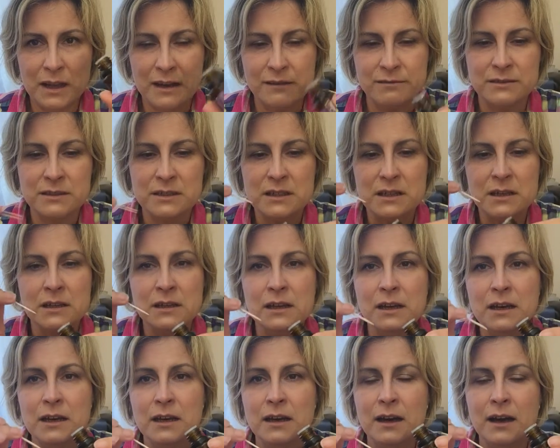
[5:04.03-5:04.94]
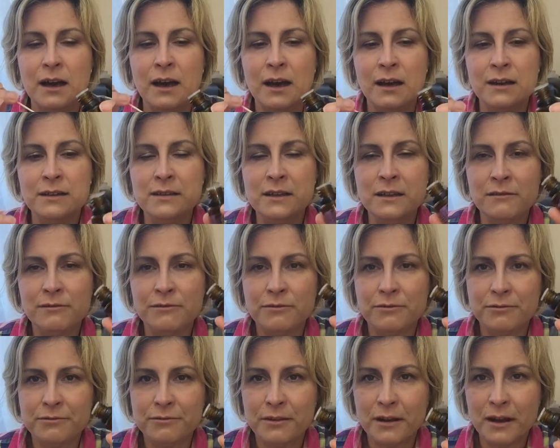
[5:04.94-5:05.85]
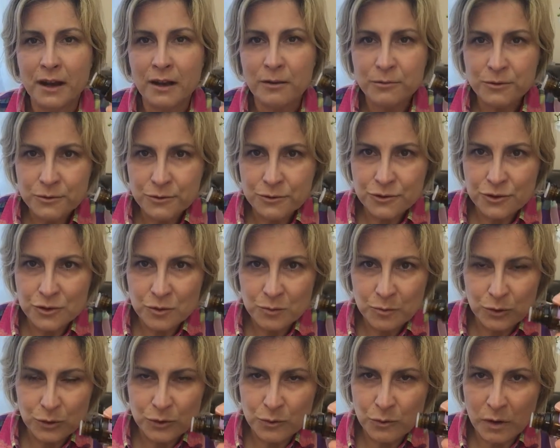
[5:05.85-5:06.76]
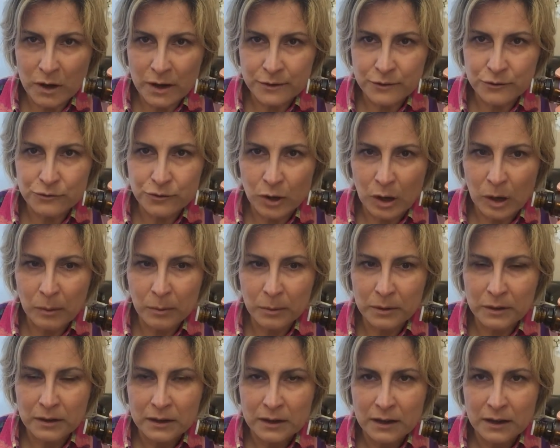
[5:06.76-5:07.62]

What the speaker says: lavender, and if I were to just put one drop,